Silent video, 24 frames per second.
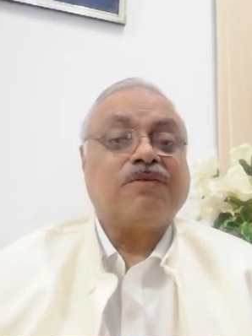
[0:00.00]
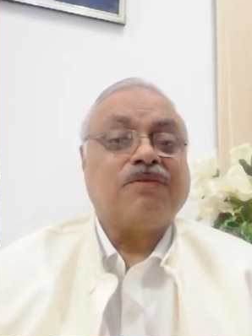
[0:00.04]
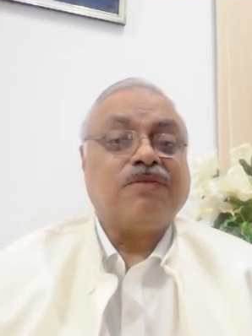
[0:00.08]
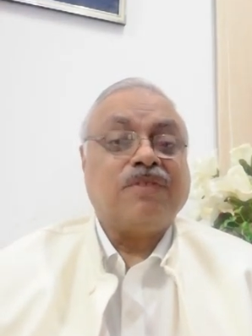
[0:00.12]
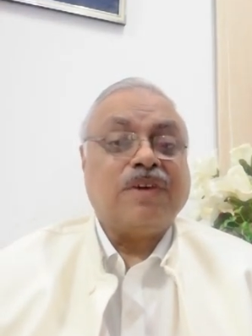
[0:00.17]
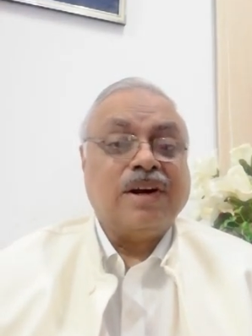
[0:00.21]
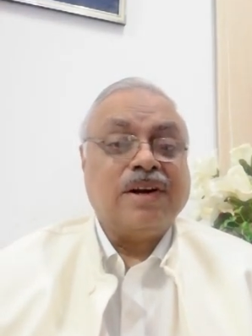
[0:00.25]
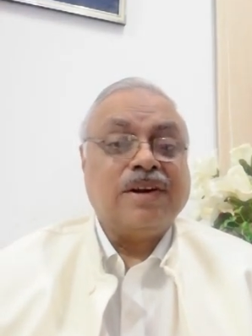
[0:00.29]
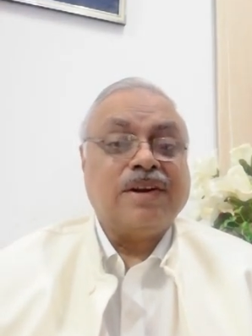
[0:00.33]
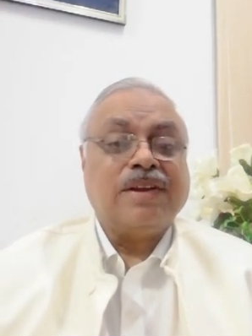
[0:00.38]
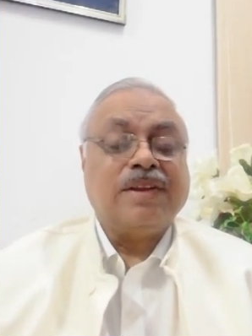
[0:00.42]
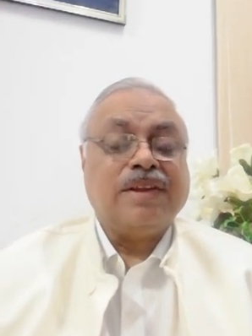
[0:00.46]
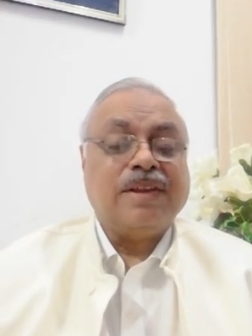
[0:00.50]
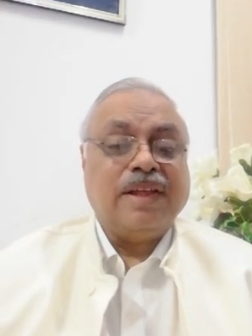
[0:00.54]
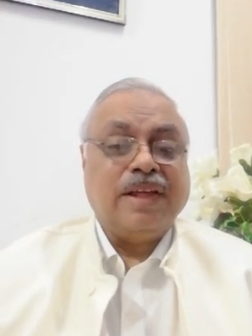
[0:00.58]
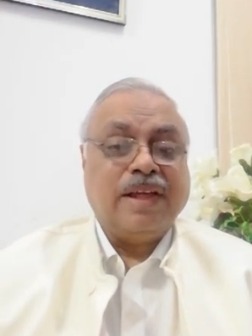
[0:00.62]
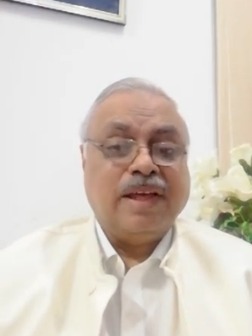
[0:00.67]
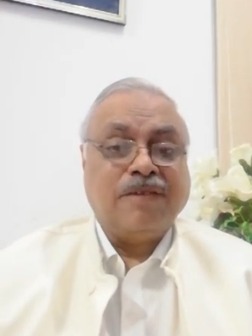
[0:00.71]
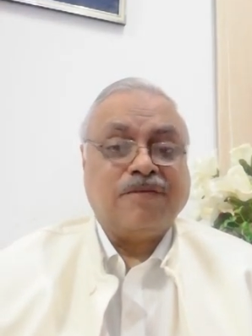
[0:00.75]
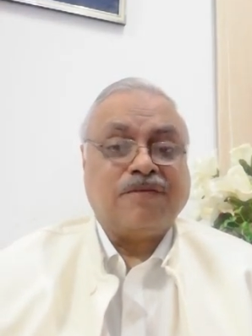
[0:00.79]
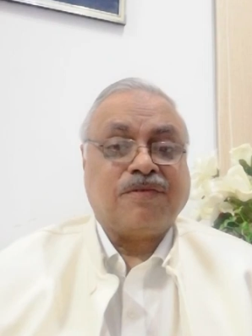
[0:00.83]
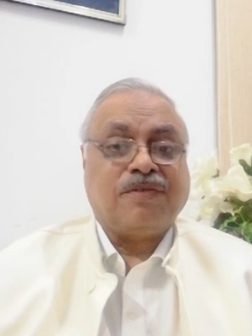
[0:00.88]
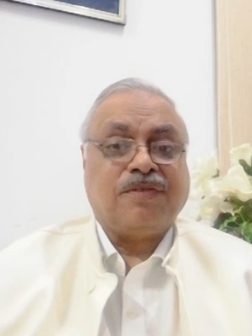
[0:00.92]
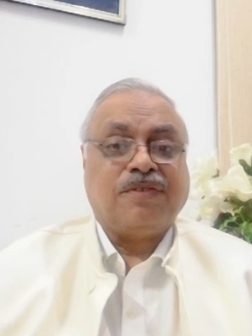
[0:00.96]
what
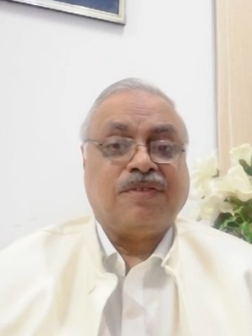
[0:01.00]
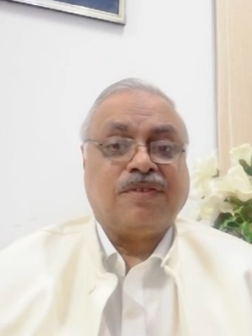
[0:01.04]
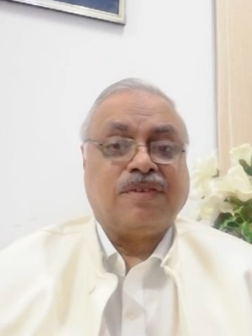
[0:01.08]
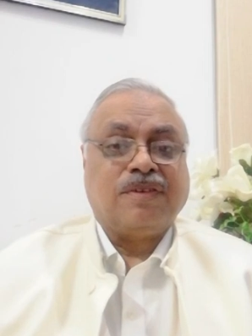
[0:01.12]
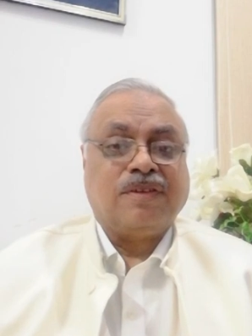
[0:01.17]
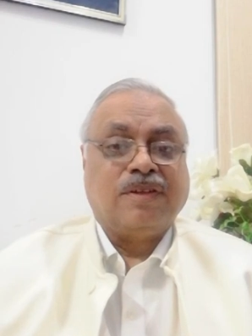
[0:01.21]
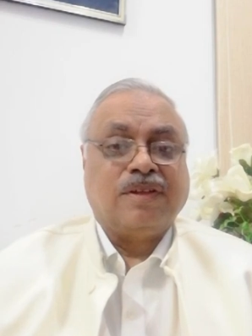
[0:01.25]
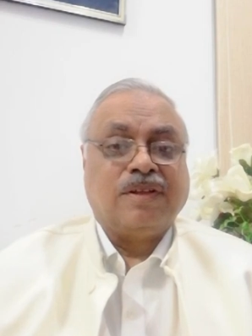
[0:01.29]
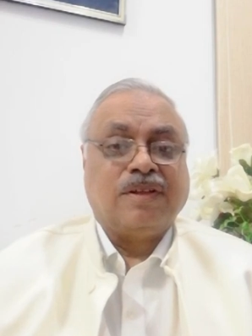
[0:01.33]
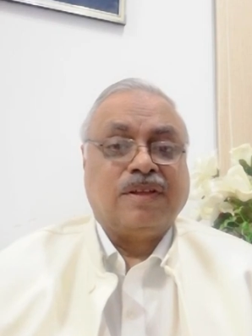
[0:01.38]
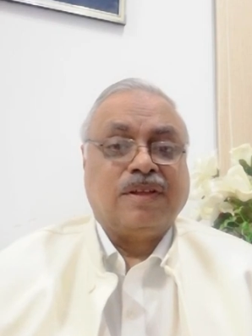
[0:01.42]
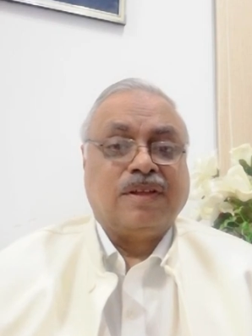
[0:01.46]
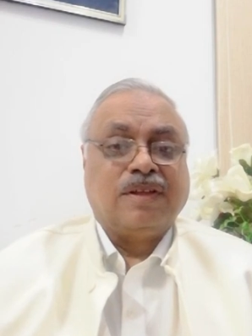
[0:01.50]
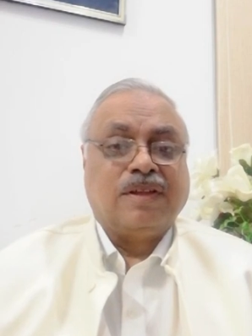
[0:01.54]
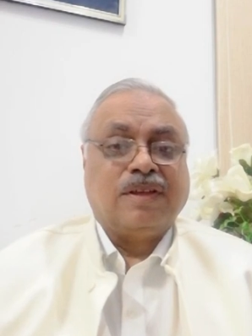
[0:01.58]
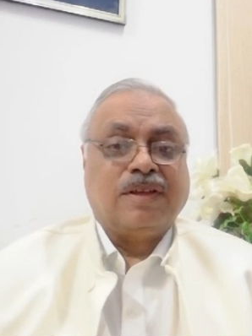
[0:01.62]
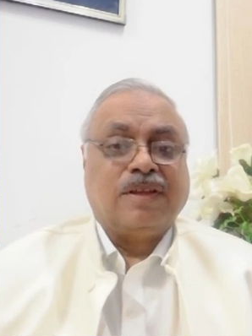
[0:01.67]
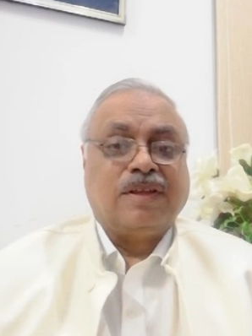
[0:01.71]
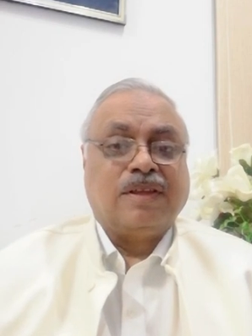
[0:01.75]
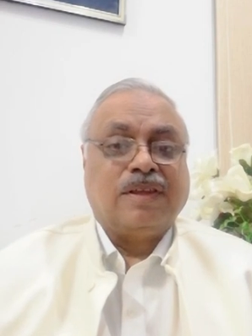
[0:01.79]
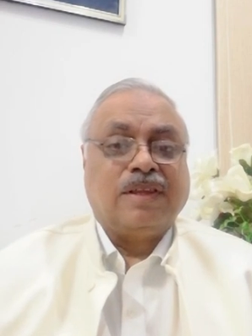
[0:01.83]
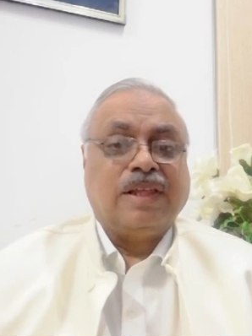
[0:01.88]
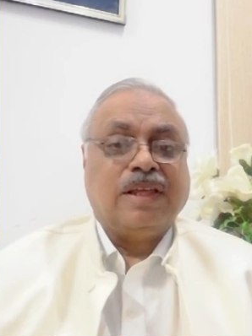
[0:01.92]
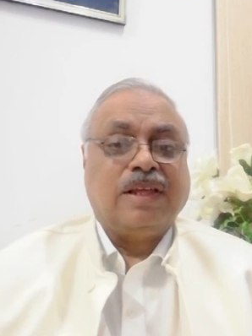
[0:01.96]
if
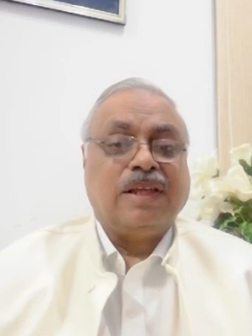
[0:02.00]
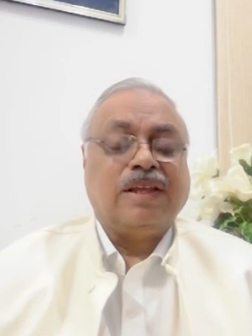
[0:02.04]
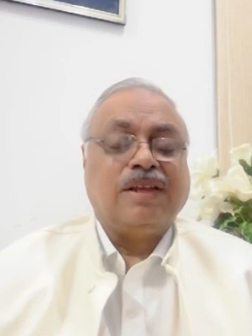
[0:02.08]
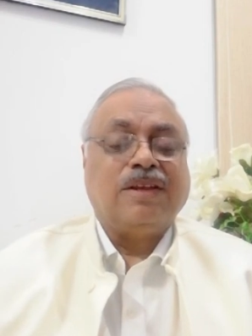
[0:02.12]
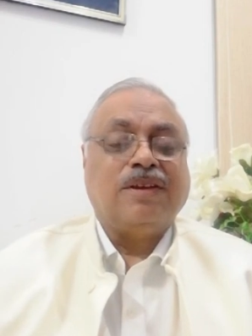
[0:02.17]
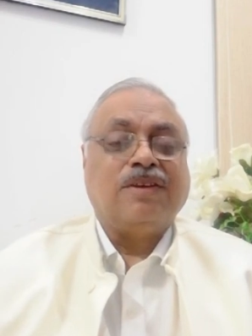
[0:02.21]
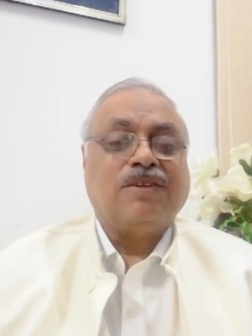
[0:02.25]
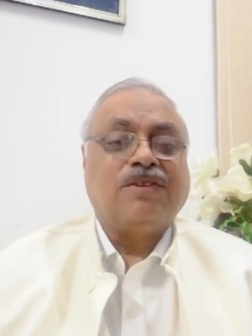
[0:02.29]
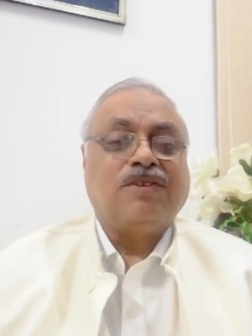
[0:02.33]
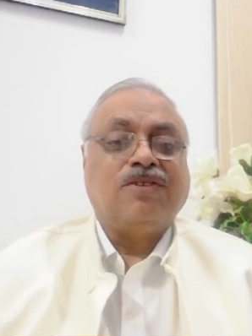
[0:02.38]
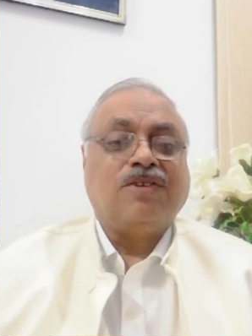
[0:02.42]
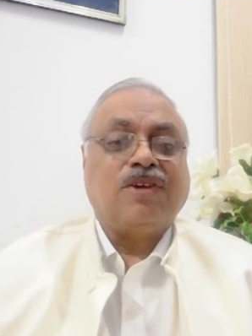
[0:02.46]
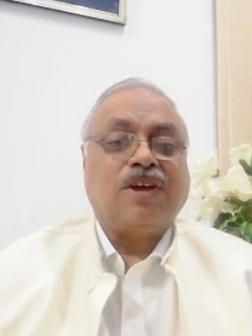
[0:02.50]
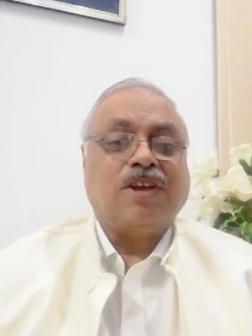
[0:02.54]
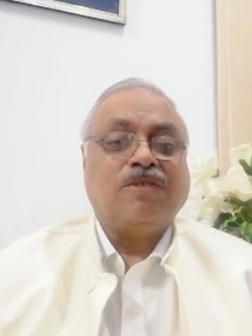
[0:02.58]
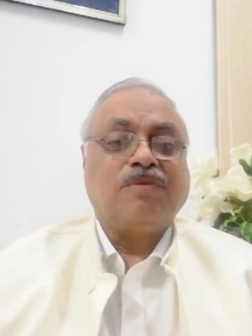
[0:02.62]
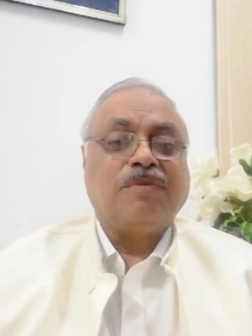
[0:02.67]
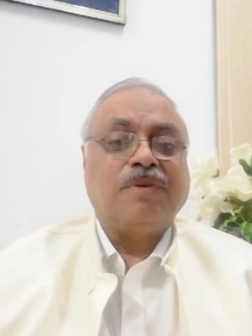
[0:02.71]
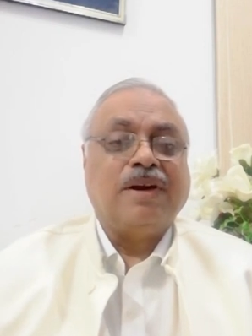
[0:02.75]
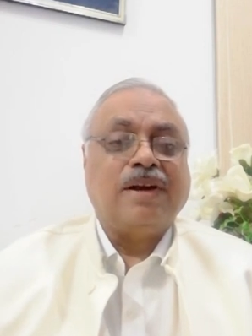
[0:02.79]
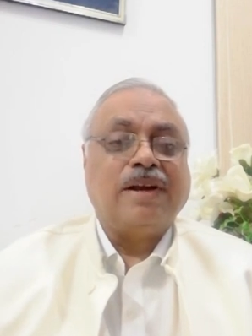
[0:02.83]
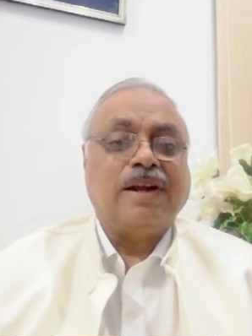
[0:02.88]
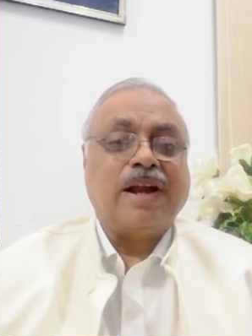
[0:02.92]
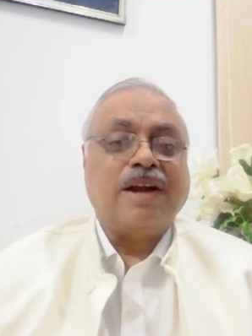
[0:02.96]
the
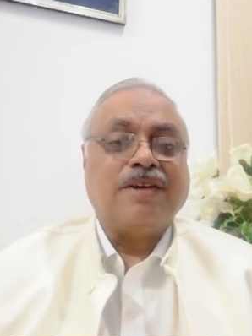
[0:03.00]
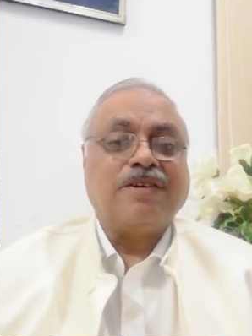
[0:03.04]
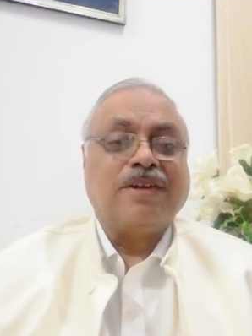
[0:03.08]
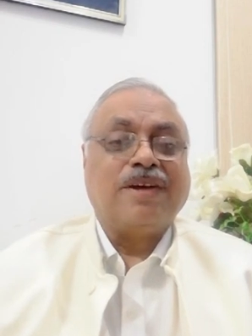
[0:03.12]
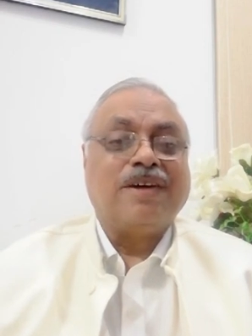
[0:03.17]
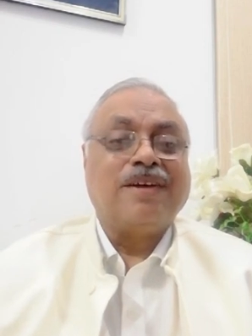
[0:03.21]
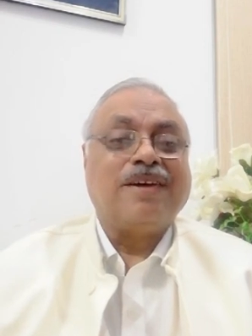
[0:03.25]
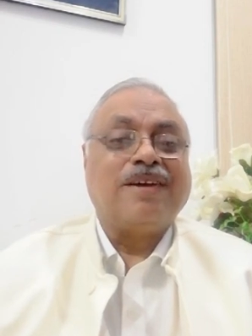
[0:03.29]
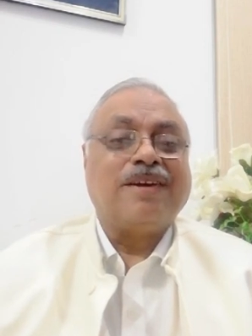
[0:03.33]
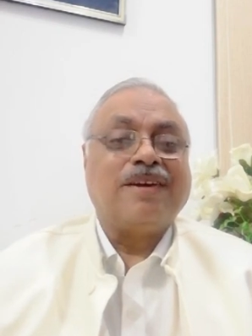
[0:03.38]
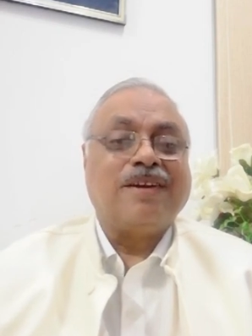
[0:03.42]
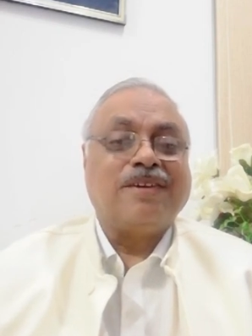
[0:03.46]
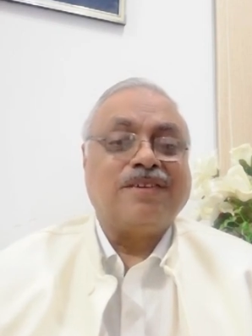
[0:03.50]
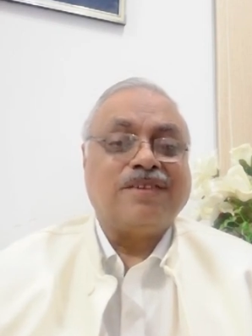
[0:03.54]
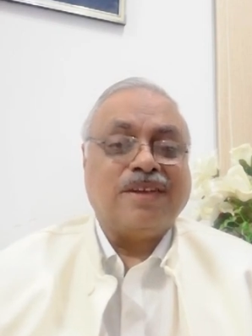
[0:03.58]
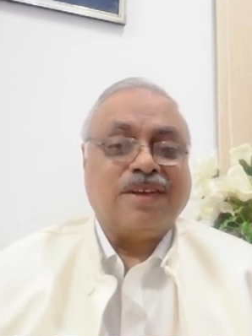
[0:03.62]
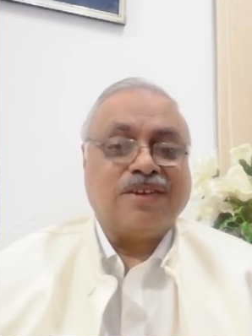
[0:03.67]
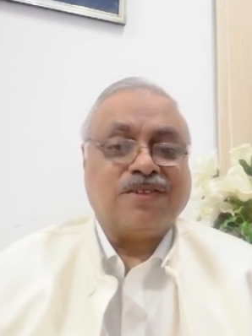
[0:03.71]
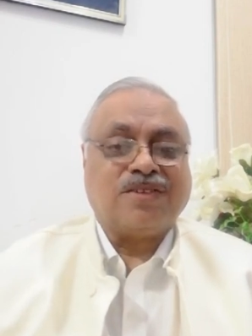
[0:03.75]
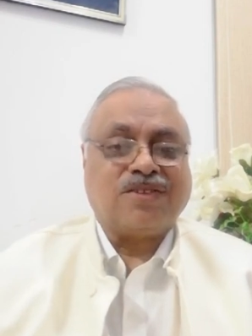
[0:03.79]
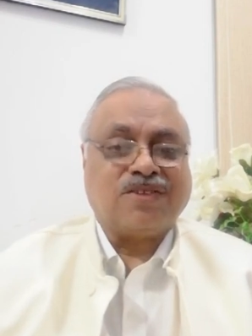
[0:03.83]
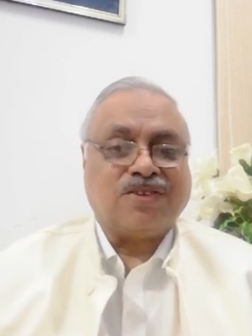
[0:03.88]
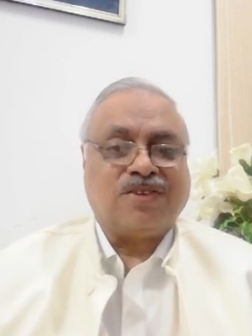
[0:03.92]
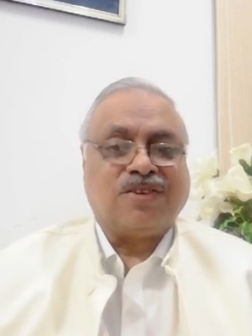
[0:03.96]
judgment debtor
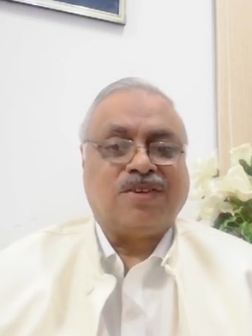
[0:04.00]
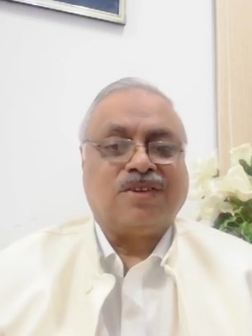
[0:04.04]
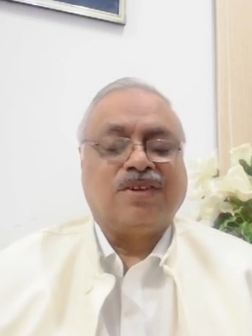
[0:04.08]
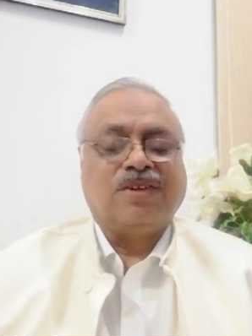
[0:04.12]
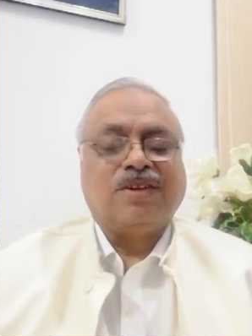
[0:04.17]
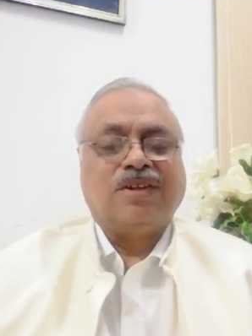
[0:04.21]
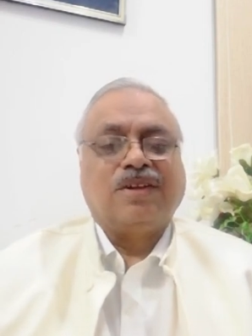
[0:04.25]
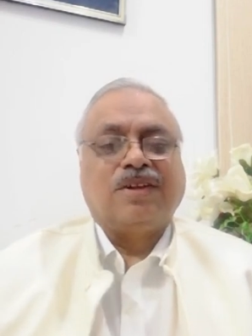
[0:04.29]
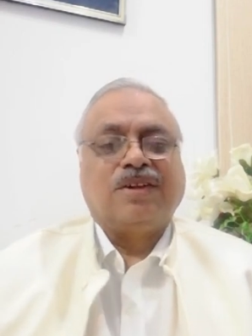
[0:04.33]
resists